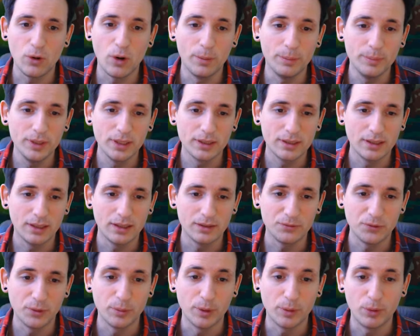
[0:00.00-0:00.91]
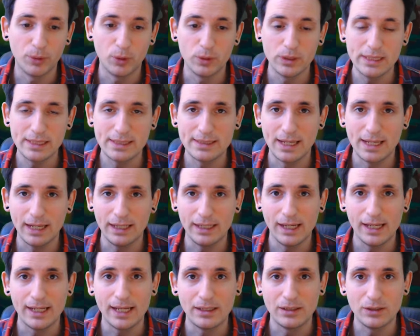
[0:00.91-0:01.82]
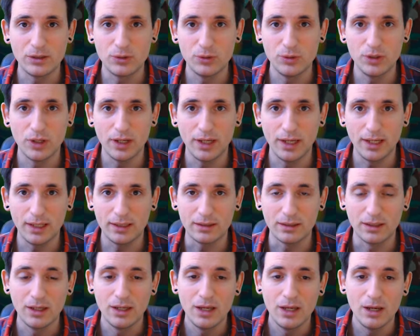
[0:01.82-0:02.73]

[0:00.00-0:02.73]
Copy a card from your opponent's deck and add it to your hand.